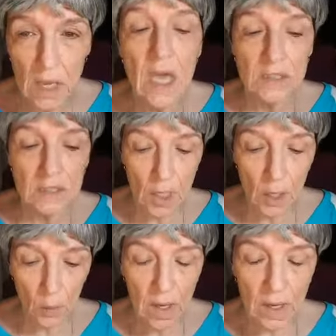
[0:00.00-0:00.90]
So
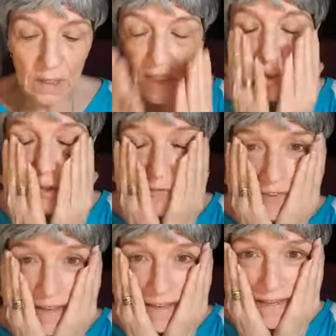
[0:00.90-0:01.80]
get your
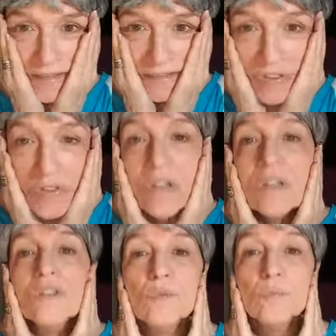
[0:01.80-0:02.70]
face
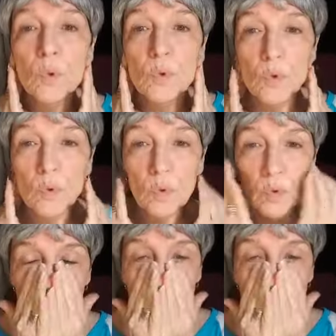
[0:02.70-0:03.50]
smooth